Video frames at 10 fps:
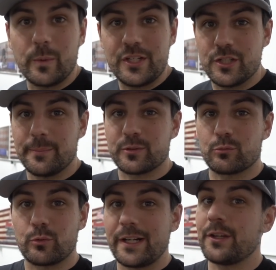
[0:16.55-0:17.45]
we jumped
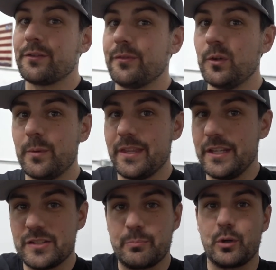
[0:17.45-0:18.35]
right on the phone with
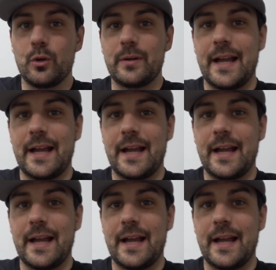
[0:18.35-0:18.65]
ISPRO,